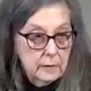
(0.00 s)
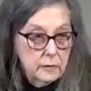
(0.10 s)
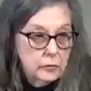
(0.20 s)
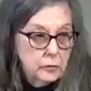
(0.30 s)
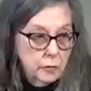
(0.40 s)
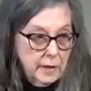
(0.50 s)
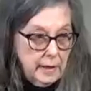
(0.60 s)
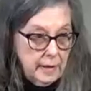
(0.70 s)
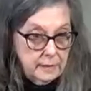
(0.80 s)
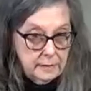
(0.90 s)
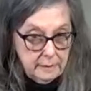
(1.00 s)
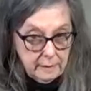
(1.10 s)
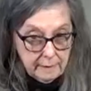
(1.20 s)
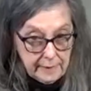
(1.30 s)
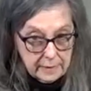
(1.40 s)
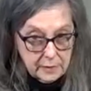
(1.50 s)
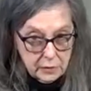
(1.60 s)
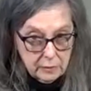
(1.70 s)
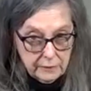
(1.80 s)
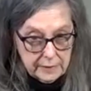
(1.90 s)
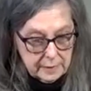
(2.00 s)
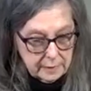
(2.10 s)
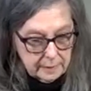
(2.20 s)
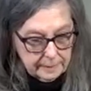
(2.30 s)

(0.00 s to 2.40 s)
to create that service.